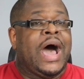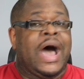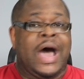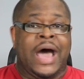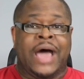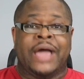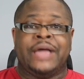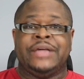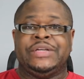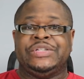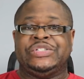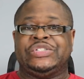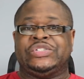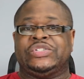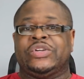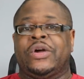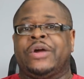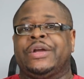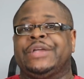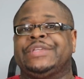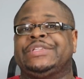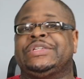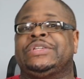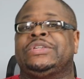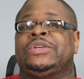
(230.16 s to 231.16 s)
I
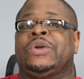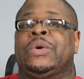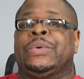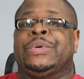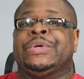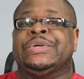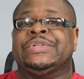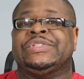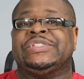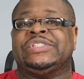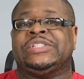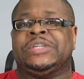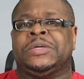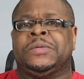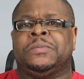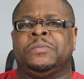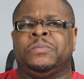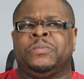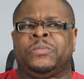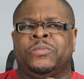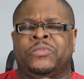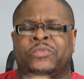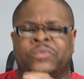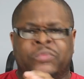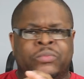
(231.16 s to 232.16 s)
started to notice
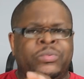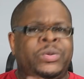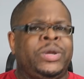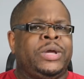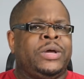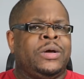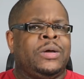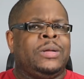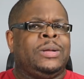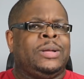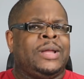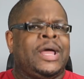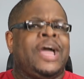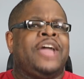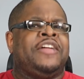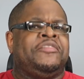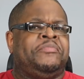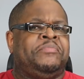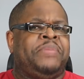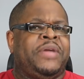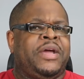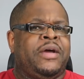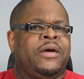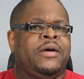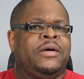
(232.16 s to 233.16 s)
some
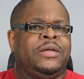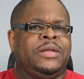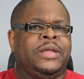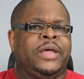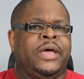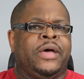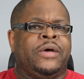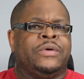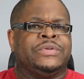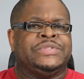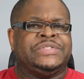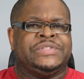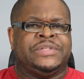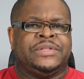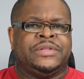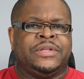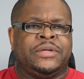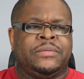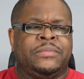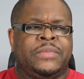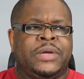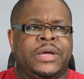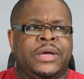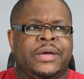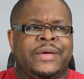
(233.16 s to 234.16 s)
real-life parallels to
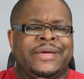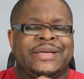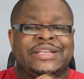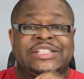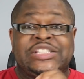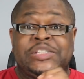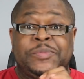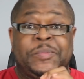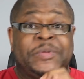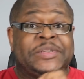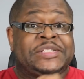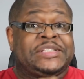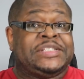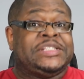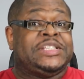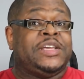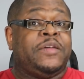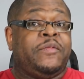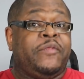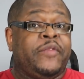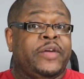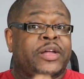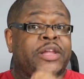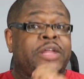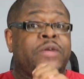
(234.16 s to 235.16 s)
them,
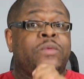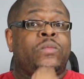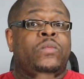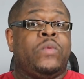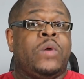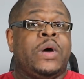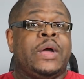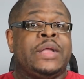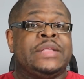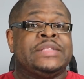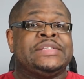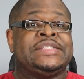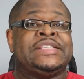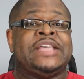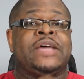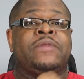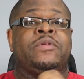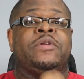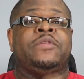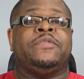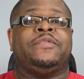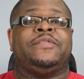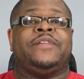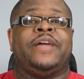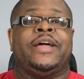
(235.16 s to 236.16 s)
specifically ones that
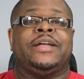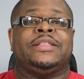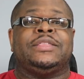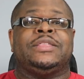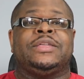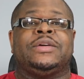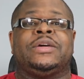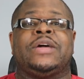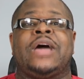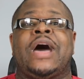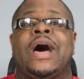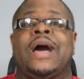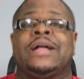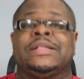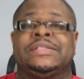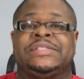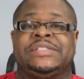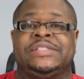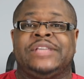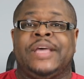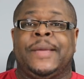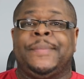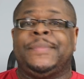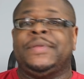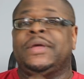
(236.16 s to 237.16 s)
reflect the
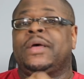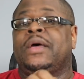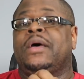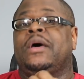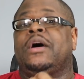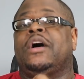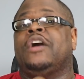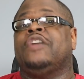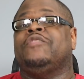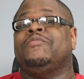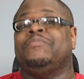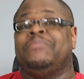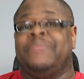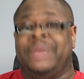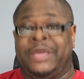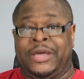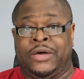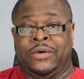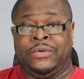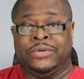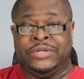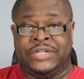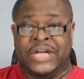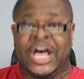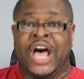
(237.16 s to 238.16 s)
concept of
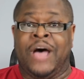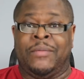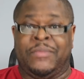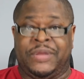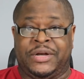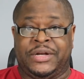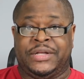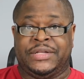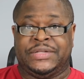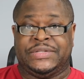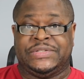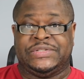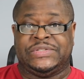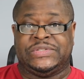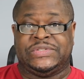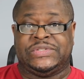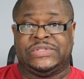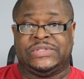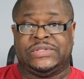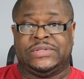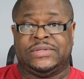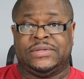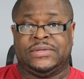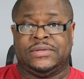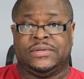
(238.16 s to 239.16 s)
male
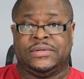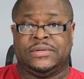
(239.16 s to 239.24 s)
dominance.